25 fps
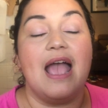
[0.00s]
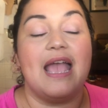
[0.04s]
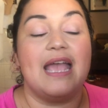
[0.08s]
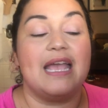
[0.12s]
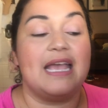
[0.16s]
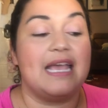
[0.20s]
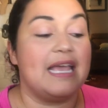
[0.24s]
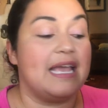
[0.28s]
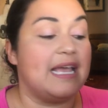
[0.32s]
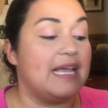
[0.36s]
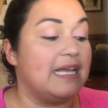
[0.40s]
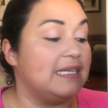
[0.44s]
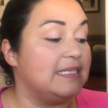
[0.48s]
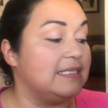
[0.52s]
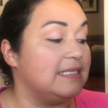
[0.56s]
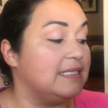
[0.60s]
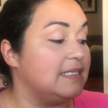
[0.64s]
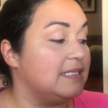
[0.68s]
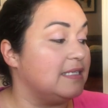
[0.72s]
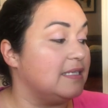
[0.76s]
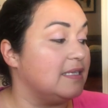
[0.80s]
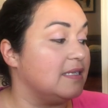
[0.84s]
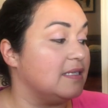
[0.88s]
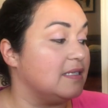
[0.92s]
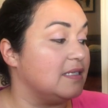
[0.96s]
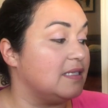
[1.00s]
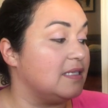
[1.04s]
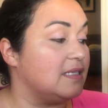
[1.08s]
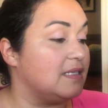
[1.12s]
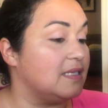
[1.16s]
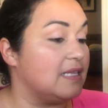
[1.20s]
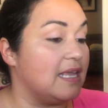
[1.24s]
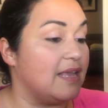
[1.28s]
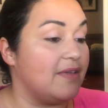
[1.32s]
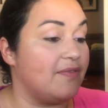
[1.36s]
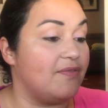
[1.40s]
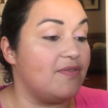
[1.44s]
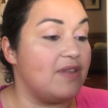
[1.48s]
And
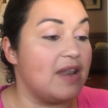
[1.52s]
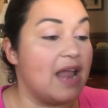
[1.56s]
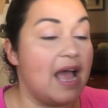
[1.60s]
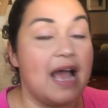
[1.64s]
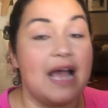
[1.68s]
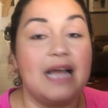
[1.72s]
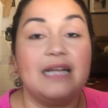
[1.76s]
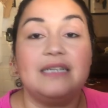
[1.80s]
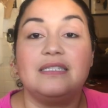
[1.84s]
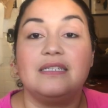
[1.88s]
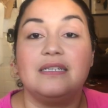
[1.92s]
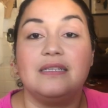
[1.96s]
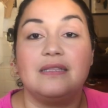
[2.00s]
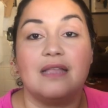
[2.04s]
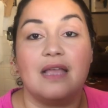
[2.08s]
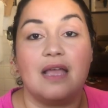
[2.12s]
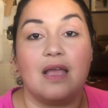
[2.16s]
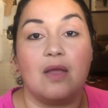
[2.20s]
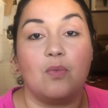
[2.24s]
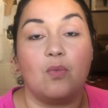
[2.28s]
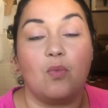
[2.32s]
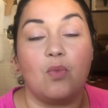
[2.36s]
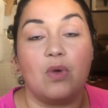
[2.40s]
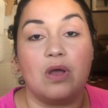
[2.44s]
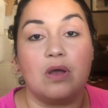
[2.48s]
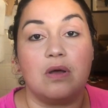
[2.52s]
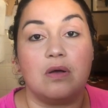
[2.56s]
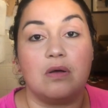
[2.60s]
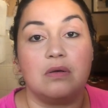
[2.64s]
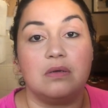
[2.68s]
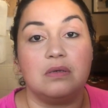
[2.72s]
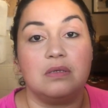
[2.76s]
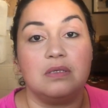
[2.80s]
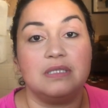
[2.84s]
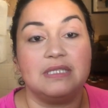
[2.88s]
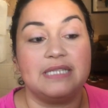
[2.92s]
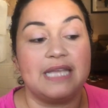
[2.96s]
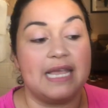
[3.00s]
if not, then
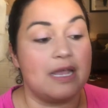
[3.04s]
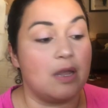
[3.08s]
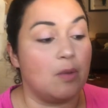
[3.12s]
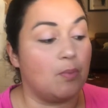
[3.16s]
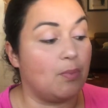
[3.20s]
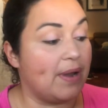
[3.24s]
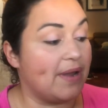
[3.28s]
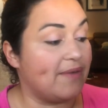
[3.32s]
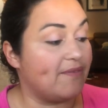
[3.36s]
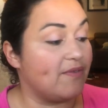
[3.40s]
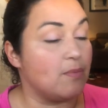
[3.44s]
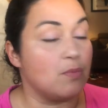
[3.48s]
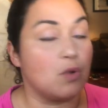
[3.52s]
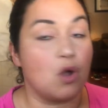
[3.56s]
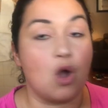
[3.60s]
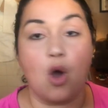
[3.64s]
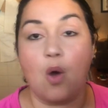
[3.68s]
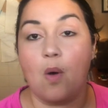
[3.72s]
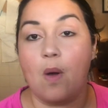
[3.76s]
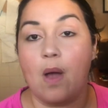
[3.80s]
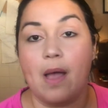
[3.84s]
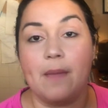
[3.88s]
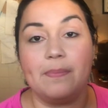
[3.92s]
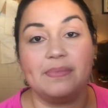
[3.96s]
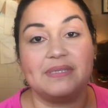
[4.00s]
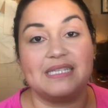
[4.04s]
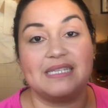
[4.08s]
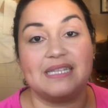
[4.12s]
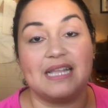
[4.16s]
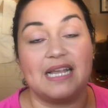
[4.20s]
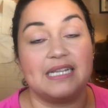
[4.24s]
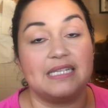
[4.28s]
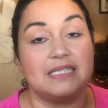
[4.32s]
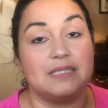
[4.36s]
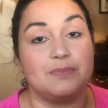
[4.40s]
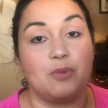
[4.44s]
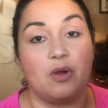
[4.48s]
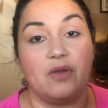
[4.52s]
we'll take a break from co-ops and
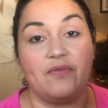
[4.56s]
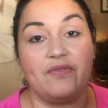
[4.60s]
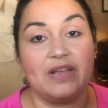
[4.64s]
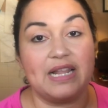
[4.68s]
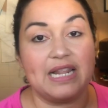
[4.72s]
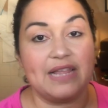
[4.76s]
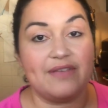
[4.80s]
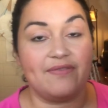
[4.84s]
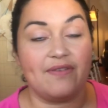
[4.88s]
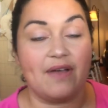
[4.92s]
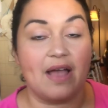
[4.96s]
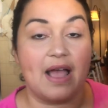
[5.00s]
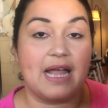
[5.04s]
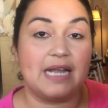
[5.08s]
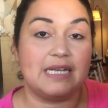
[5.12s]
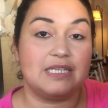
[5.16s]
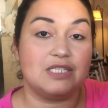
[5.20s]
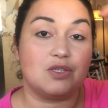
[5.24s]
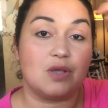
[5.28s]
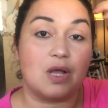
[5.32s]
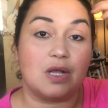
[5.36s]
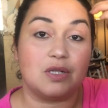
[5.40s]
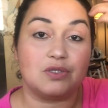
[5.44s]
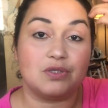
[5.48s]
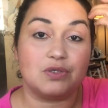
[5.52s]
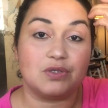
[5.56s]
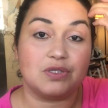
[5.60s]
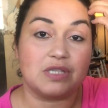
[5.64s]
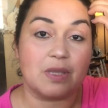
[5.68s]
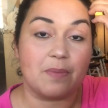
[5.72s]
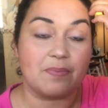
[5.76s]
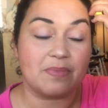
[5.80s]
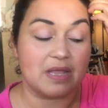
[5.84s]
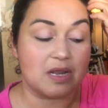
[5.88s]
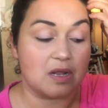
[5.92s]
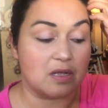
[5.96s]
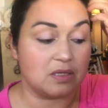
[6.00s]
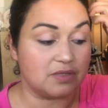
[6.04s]
that is perfectly fine. So I'll do
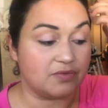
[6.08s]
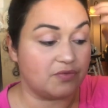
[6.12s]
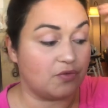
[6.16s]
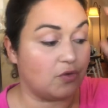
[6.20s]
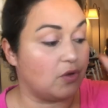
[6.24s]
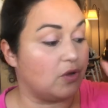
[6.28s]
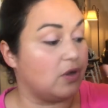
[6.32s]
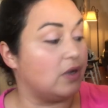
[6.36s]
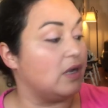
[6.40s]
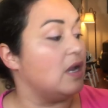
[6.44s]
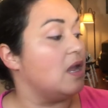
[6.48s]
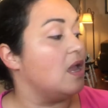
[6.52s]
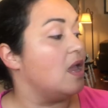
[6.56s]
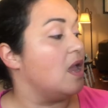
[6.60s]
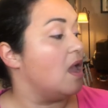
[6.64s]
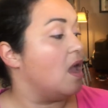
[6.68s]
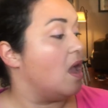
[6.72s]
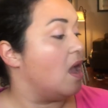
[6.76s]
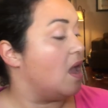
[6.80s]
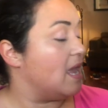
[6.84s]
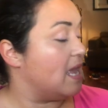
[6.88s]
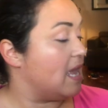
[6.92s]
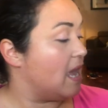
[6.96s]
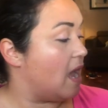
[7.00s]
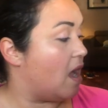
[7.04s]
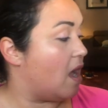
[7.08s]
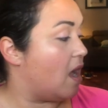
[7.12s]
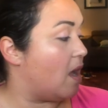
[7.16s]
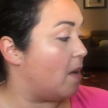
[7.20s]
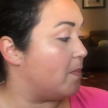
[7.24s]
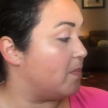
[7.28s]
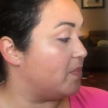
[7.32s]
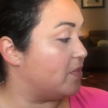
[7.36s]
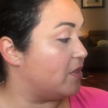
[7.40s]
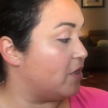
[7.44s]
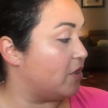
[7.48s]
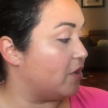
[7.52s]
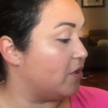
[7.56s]
something else for
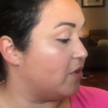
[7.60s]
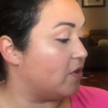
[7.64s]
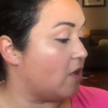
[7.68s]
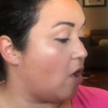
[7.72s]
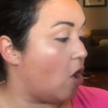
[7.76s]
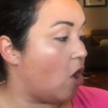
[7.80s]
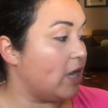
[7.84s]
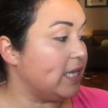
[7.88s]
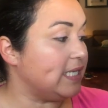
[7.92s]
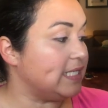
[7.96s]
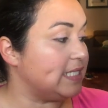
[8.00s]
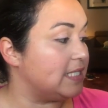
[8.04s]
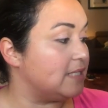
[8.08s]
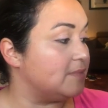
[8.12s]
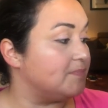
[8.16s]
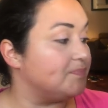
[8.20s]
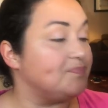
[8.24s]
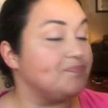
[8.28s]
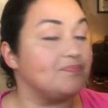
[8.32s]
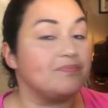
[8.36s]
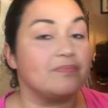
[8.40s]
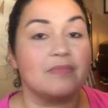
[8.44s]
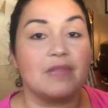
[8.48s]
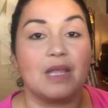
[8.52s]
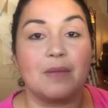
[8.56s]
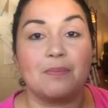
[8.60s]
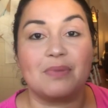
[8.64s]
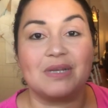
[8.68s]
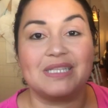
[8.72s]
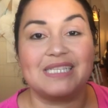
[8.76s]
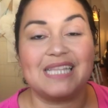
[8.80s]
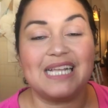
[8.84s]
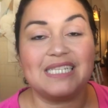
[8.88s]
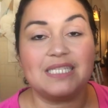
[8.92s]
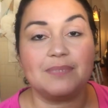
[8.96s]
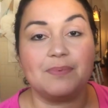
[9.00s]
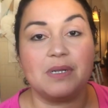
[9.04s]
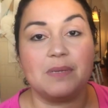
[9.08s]
um, their art.
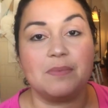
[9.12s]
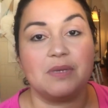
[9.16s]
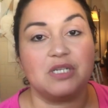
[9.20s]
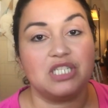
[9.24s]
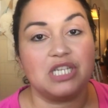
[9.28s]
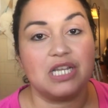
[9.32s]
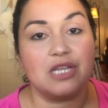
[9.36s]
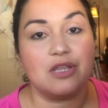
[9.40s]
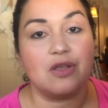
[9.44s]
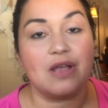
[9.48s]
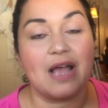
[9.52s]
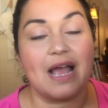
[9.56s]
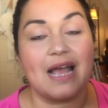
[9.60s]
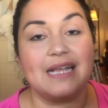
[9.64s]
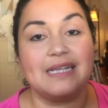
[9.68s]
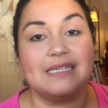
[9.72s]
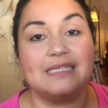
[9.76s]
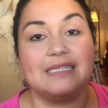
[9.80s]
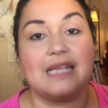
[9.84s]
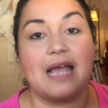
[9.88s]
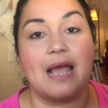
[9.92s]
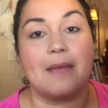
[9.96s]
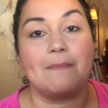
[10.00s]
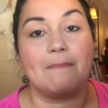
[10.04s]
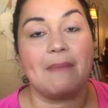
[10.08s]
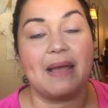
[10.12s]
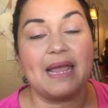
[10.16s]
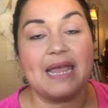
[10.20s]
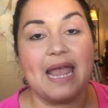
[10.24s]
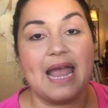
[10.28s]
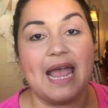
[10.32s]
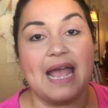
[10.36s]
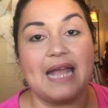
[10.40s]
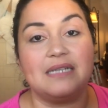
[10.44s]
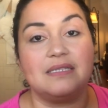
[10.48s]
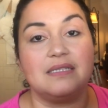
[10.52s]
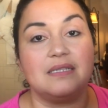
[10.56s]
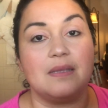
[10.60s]
But that's pretty much it, you guys. I might
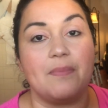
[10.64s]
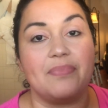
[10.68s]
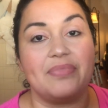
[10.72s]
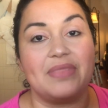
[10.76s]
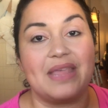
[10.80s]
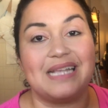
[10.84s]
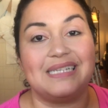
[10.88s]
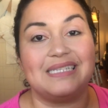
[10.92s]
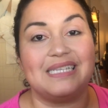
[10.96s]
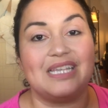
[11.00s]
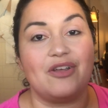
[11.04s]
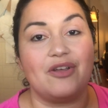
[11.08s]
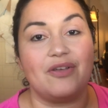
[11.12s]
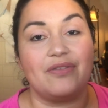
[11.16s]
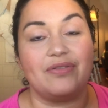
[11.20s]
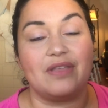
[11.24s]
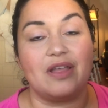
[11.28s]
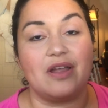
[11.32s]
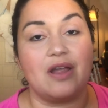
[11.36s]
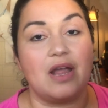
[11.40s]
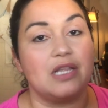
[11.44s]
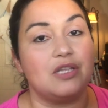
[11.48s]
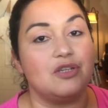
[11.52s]
add some things here and there.